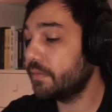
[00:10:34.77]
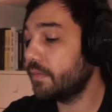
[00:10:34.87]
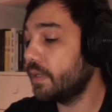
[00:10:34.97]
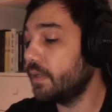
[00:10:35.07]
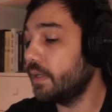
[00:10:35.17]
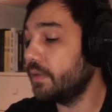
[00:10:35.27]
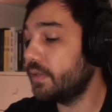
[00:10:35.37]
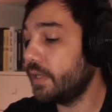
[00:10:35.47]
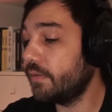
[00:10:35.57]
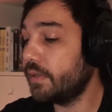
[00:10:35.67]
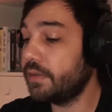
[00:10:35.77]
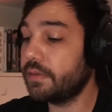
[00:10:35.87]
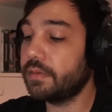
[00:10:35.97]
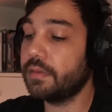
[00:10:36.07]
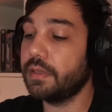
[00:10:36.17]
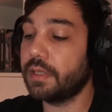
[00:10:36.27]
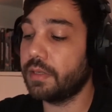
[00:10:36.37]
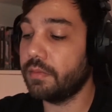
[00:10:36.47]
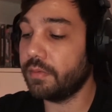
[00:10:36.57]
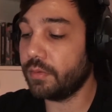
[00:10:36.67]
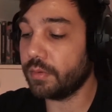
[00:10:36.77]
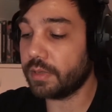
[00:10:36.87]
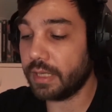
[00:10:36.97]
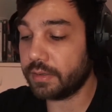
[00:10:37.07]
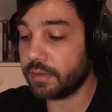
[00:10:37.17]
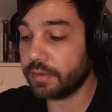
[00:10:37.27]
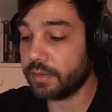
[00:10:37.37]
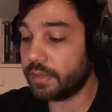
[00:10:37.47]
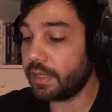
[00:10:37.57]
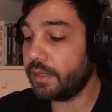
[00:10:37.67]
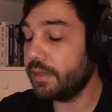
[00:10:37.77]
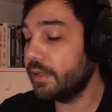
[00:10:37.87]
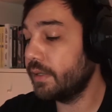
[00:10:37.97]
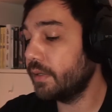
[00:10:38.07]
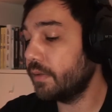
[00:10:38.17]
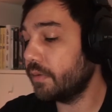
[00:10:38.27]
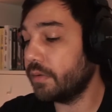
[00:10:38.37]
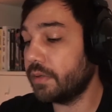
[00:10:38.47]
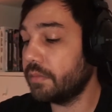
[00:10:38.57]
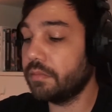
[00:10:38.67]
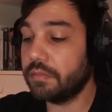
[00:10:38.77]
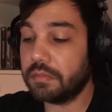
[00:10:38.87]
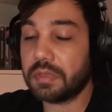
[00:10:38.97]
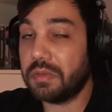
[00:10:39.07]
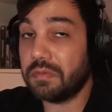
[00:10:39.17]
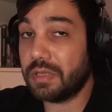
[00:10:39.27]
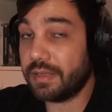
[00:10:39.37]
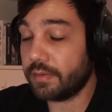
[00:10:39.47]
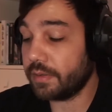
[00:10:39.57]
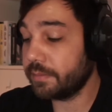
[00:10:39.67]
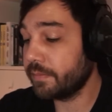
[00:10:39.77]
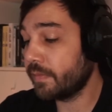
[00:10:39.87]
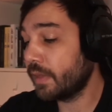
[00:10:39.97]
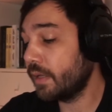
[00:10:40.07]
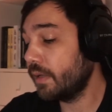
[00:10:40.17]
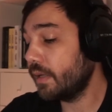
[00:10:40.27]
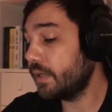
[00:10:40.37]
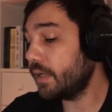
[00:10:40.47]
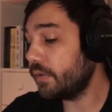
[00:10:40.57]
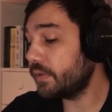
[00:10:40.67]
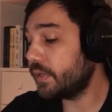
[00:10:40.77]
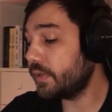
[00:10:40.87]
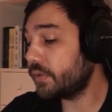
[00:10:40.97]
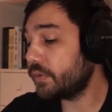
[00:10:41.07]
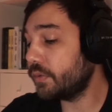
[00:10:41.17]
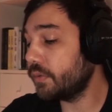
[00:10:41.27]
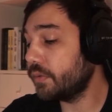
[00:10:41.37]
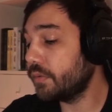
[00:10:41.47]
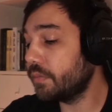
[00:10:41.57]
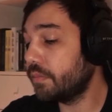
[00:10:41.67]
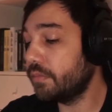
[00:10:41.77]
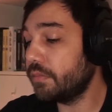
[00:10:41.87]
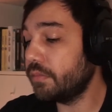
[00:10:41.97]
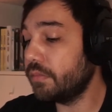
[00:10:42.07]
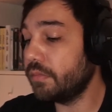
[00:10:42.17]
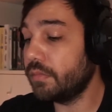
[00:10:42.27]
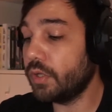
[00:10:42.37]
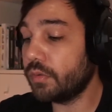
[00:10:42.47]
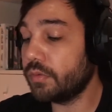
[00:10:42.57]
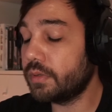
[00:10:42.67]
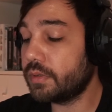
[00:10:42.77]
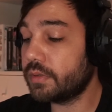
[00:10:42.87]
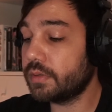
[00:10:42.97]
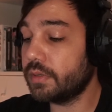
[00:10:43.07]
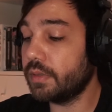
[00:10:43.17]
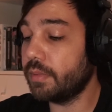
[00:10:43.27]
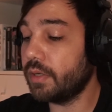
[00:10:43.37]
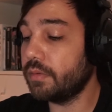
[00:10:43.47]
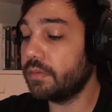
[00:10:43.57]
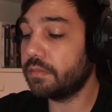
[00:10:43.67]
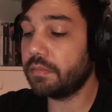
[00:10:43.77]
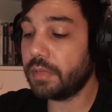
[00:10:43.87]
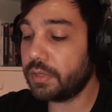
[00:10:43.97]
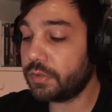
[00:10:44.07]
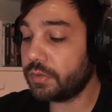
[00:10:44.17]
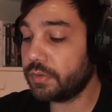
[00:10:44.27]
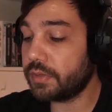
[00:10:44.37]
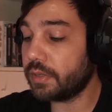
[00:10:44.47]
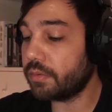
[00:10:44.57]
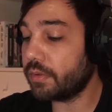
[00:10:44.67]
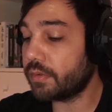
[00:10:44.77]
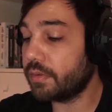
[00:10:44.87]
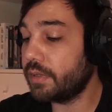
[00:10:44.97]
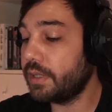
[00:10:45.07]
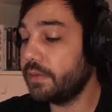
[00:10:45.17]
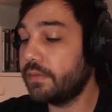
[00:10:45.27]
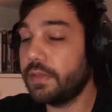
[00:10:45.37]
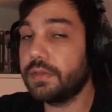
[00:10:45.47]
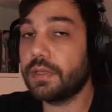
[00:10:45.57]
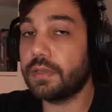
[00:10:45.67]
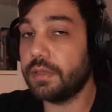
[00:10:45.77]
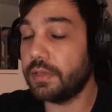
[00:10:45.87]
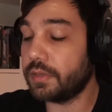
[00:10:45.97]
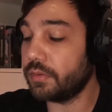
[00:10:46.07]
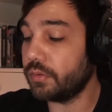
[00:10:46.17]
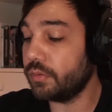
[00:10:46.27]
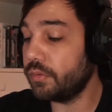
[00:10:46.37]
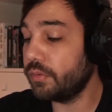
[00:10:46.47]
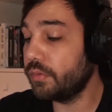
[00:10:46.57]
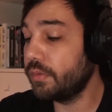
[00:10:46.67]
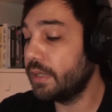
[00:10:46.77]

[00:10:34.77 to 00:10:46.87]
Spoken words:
and then save it, and I can review it later in the day or kind of whenever. And I use this to note about issues that were occurring, things that I needed to do.